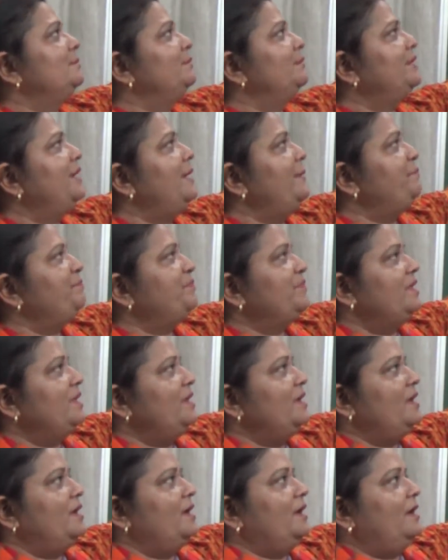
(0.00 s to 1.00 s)
Okay,
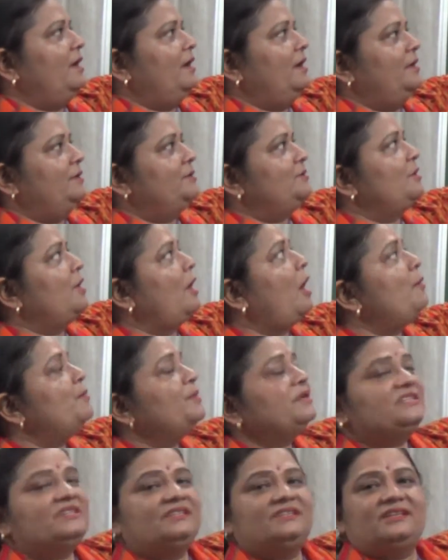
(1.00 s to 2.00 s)
that's how
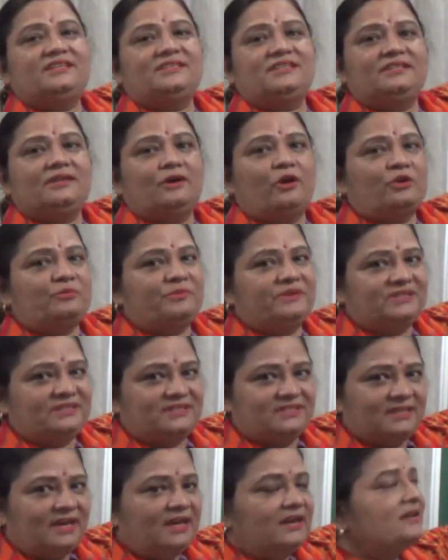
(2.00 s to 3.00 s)
much energy the
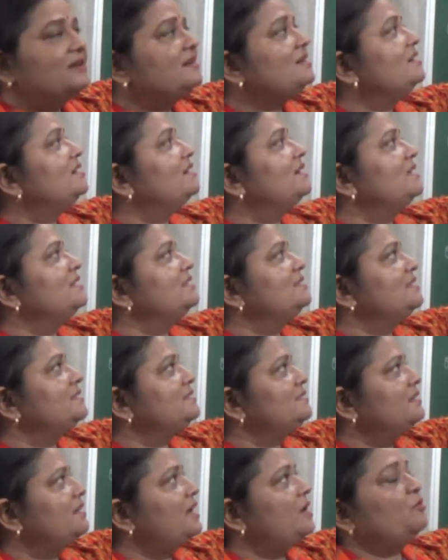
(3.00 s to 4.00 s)
orbitals are
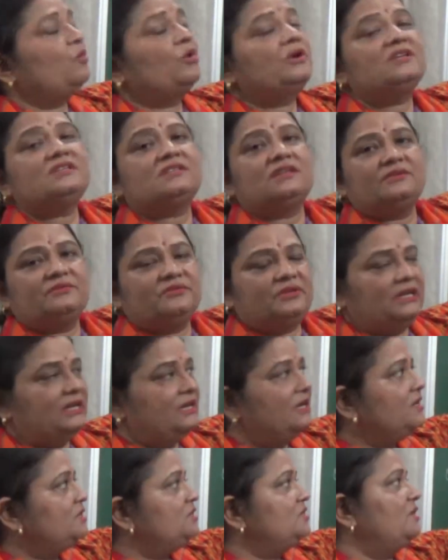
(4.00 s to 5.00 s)
consisting and what is the
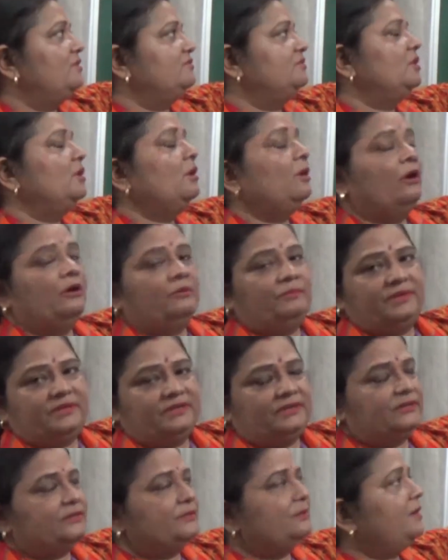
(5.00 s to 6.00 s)
energy of the
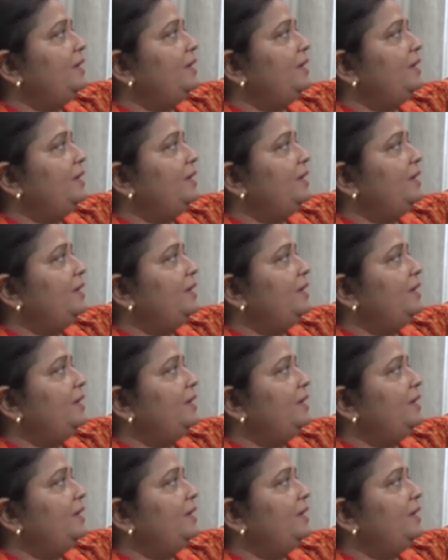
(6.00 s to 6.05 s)
orbitals.